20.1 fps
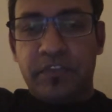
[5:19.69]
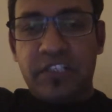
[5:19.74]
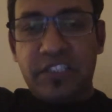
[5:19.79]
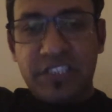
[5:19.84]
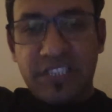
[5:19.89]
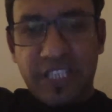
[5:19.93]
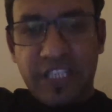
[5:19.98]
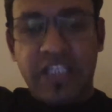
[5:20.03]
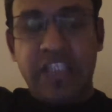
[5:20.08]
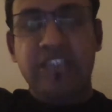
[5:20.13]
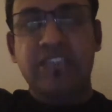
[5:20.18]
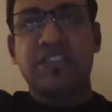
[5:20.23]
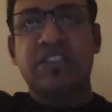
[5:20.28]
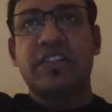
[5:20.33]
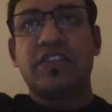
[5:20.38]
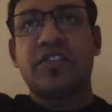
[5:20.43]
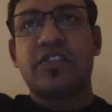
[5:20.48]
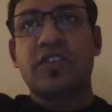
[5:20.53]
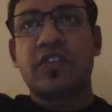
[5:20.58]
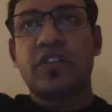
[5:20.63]

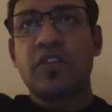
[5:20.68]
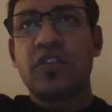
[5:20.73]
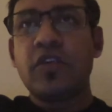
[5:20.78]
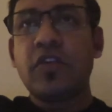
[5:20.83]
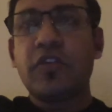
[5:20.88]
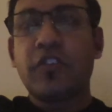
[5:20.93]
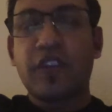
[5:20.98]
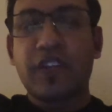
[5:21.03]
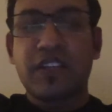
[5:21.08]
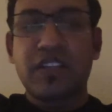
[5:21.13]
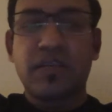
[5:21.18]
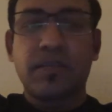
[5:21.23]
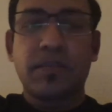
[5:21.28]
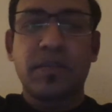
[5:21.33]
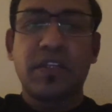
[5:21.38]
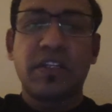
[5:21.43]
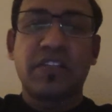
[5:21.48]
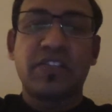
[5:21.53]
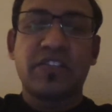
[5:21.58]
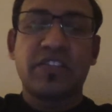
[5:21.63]
challenges. So for example,
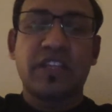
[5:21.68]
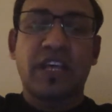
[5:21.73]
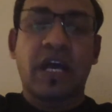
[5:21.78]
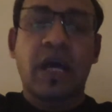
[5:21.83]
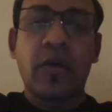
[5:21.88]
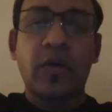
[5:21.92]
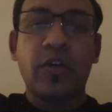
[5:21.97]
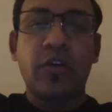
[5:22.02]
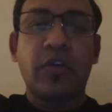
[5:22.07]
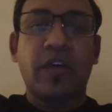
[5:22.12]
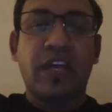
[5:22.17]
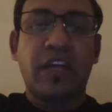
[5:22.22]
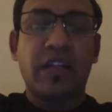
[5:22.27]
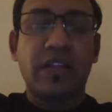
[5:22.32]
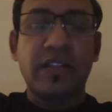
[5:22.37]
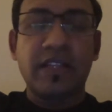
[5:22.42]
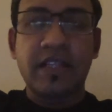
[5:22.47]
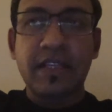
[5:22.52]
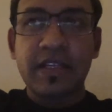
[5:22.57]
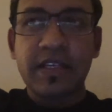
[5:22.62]
let's say how you
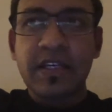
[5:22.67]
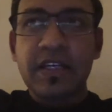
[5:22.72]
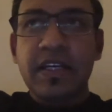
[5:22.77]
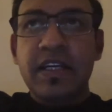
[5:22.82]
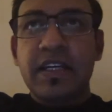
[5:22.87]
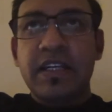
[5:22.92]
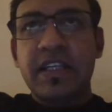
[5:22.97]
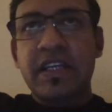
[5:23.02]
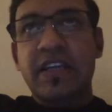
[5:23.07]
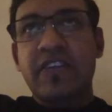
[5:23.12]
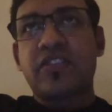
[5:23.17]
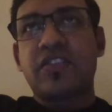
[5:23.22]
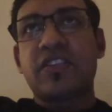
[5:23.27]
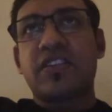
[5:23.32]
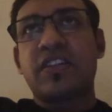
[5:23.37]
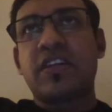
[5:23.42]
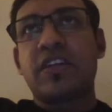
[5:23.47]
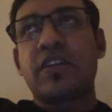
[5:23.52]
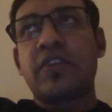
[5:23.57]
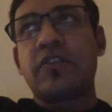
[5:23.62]
handle the tax
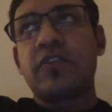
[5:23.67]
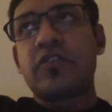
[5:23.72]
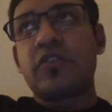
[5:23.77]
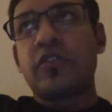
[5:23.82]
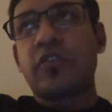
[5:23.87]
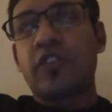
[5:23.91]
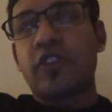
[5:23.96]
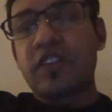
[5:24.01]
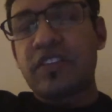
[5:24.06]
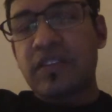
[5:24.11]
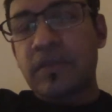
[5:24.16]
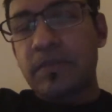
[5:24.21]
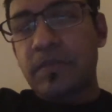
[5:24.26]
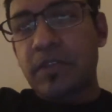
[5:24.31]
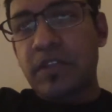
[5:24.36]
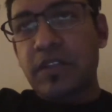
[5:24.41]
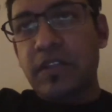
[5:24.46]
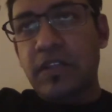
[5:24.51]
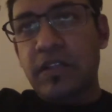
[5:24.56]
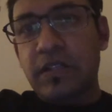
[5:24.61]
return. So for
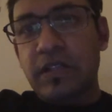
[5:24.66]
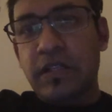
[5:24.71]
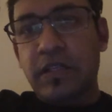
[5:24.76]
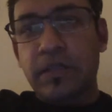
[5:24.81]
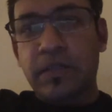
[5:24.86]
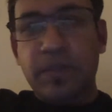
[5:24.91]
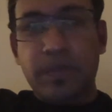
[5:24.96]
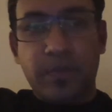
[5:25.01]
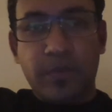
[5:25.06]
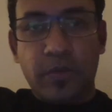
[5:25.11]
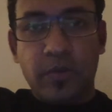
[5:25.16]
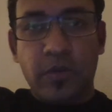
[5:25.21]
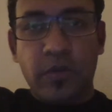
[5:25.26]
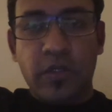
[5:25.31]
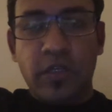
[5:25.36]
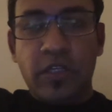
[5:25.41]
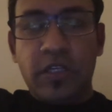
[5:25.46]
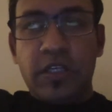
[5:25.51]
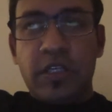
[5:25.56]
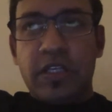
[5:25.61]
example, the people
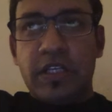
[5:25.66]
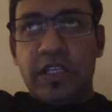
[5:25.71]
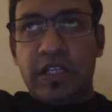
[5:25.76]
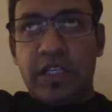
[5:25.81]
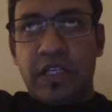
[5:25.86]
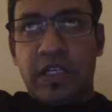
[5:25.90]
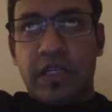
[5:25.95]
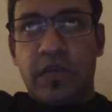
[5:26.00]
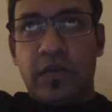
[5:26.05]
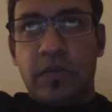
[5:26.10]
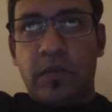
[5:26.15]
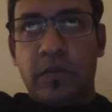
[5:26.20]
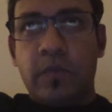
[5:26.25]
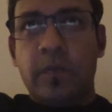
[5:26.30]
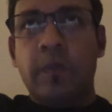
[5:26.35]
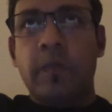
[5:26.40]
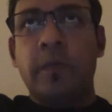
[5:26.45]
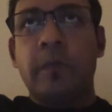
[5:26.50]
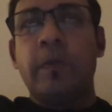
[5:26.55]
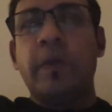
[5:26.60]
here,
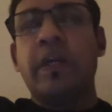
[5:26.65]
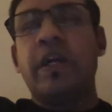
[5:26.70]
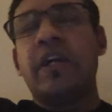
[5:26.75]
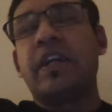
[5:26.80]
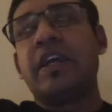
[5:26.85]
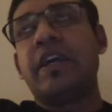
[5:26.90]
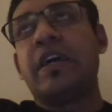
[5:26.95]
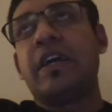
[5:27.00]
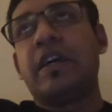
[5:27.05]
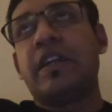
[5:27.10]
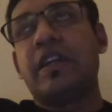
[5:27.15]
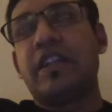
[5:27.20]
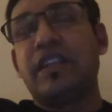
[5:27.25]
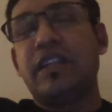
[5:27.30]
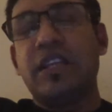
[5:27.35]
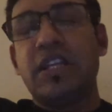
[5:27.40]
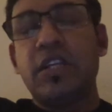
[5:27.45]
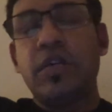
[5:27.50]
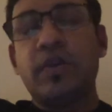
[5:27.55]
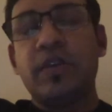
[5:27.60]
we are here
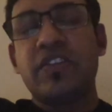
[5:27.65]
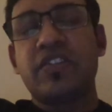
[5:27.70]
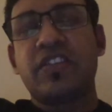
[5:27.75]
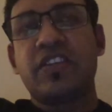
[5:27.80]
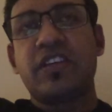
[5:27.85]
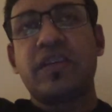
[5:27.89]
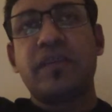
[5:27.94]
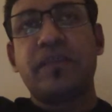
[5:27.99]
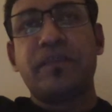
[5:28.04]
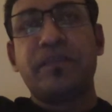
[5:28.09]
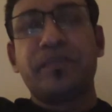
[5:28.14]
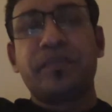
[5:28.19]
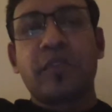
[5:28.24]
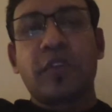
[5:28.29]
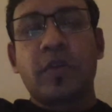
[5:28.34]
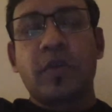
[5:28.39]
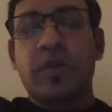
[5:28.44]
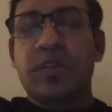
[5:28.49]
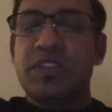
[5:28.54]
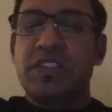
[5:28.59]
in USA,
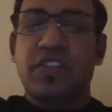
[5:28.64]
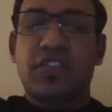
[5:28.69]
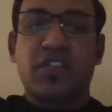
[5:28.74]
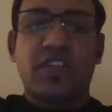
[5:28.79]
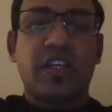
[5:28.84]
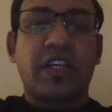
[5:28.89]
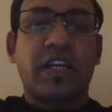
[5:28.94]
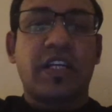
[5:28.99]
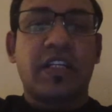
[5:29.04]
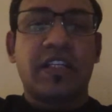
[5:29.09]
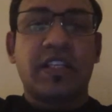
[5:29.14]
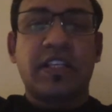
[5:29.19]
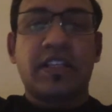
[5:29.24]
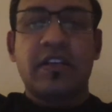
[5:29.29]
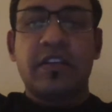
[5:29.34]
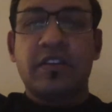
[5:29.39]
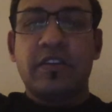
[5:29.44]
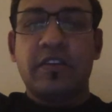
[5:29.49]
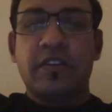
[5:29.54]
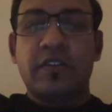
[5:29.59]
we just got a
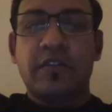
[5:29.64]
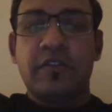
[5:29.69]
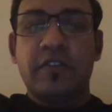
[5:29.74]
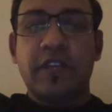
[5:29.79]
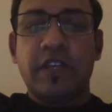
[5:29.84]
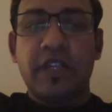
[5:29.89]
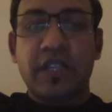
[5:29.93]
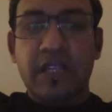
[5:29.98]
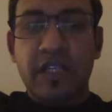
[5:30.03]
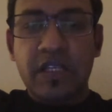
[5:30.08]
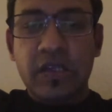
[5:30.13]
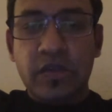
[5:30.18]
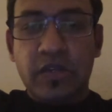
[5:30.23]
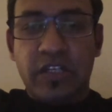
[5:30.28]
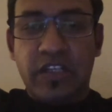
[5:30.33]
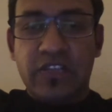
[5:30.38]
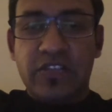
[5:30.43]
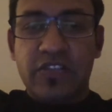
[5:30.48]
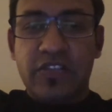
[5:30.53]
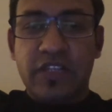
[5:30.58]
very
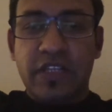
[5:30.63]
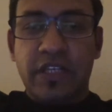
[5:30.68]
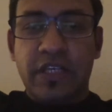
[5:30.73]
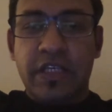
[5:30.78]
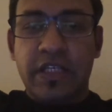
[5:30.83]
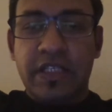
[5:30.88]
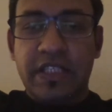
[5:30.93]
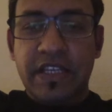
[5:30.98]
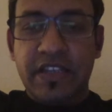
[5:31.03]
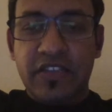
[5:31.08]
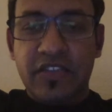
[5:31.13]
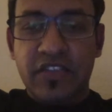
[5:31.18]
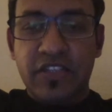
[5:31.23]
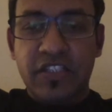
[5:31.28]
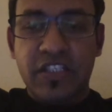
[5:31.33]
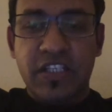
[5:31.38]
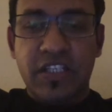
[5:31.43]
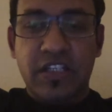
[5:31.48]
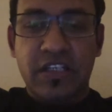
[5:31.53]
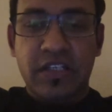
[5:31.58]
ridiculous tax
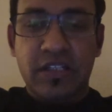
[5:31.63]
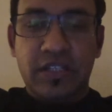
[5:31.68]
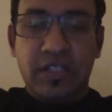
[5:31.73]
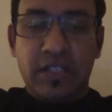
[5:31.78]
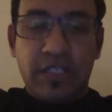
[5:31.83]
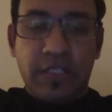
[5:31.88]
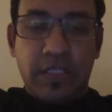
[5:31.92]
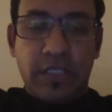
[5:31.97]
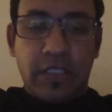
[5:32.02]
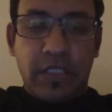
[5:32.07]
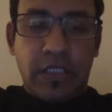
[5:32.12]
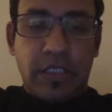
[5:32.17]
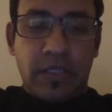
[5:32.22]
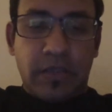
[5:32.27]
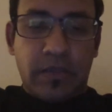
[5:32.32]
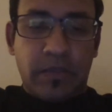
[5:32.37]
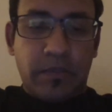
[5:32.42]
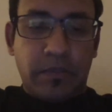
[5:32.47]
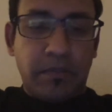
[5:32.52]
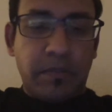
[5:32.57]
return
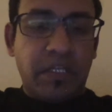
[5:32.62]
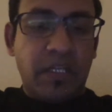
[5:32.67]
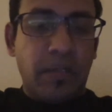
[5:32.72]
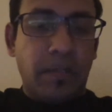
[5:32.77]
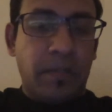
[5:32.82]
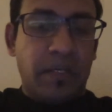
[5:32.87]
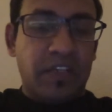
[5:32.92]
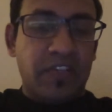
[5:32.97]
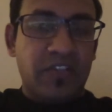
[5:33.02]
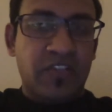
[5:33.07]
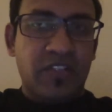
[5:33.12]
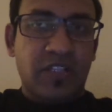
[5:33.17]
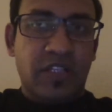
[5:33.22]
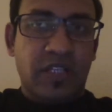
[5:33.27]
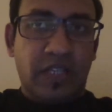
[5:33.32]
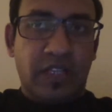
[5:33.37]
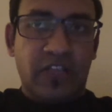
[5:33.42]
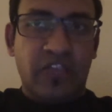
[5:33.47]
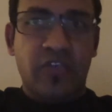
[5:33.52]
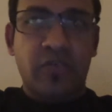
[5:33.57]
bill passed
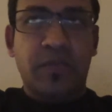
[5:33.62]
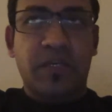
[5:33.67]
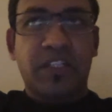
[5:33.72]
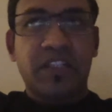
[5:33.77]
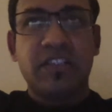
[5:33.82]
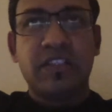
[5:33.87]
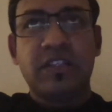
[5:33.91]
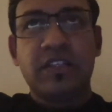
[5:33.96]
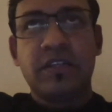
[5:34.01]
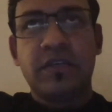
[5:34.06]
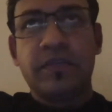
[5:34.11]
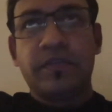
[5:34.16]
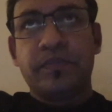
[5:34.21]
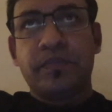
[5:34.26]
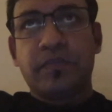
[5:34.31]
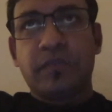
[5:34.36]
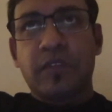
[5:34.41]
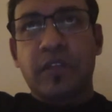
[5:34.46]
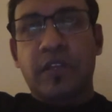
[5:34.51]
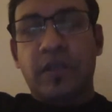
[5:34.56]
last month
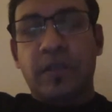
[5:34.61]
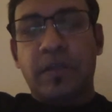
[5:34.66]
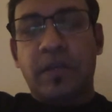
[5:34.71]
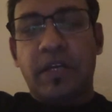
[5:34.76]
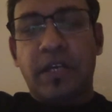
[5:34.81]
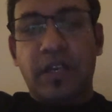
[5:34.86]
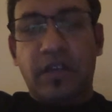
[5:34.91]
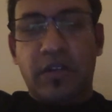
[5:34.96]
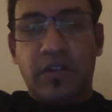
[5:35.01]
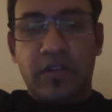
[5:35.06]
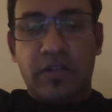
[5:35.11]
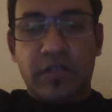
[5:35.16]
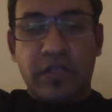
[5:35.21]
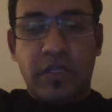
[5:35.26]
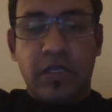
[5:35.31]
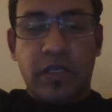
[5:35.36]
by our